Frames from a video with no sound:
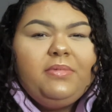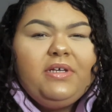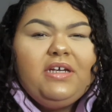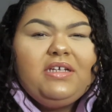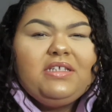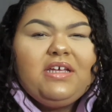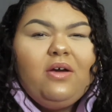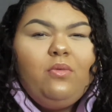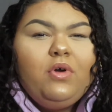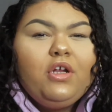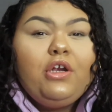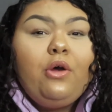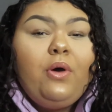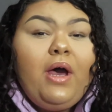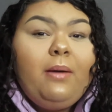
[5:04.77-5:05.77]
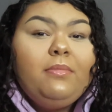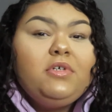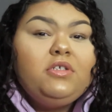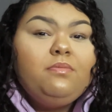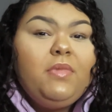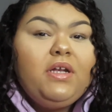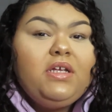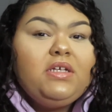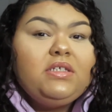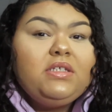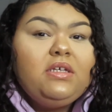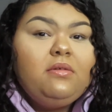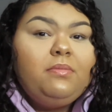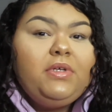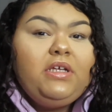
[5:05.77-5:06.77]
because I want to know how much money is
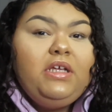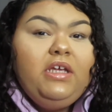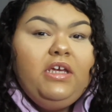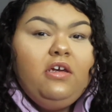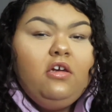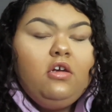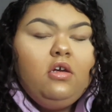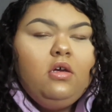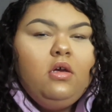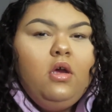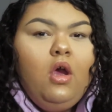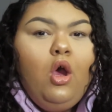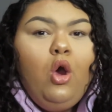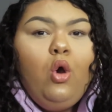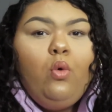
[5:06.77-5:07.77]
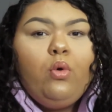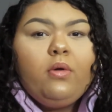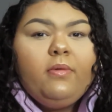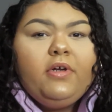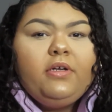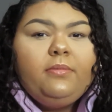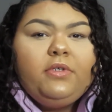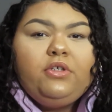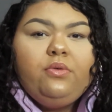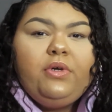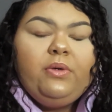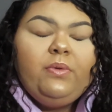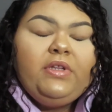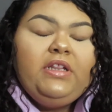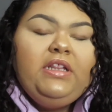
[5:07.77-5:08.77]
going to be here, what am I going to be
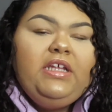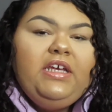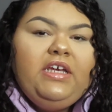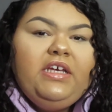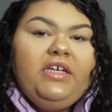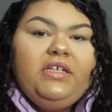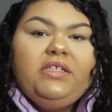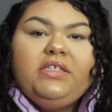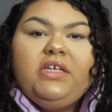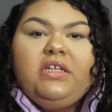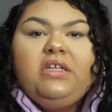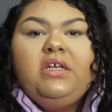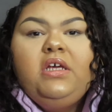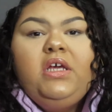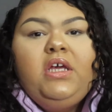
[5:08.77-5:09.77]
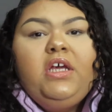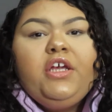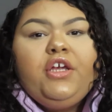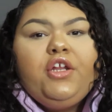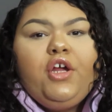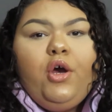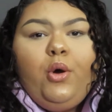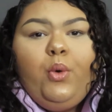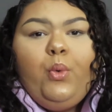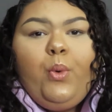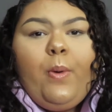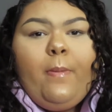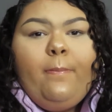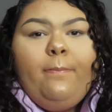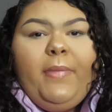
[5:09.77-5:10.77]
doing with this, and, you know,
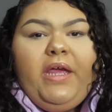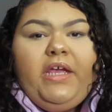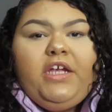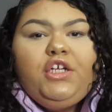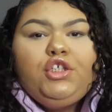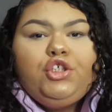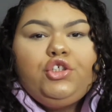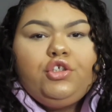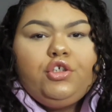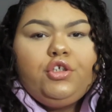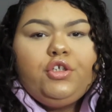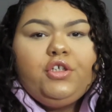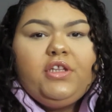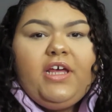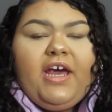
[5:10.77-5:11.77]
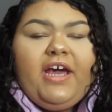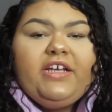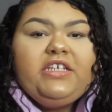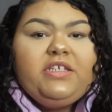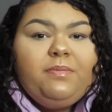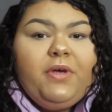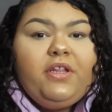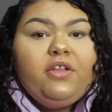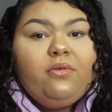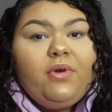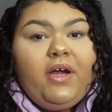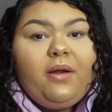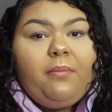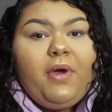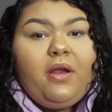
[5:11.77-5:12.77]
making sure that I spend the
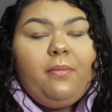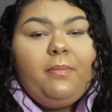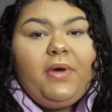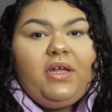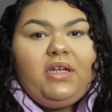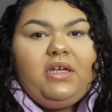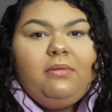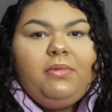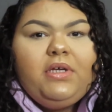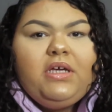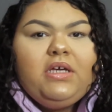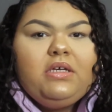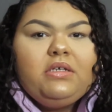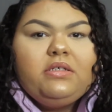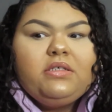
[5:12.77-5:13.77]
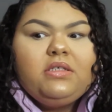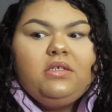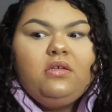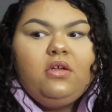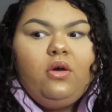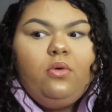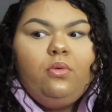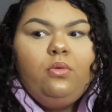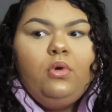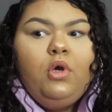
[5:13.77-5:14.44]
right amount of money, because, you know,